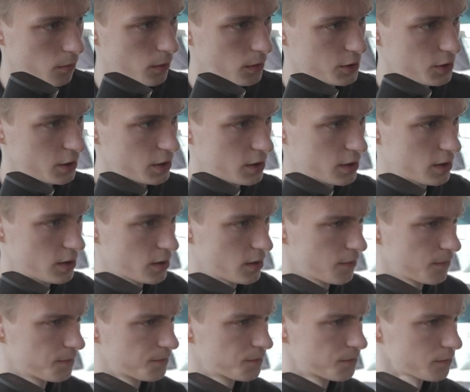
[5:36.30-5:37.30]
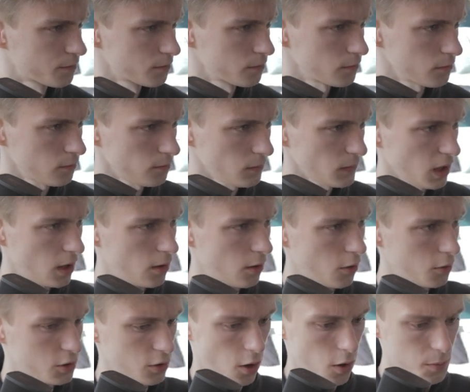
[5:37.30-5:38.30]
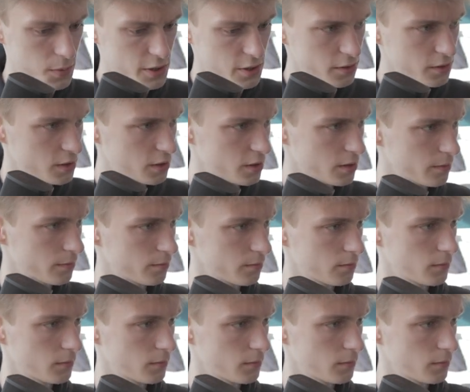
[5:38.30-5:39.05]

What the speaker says: we'll just go to options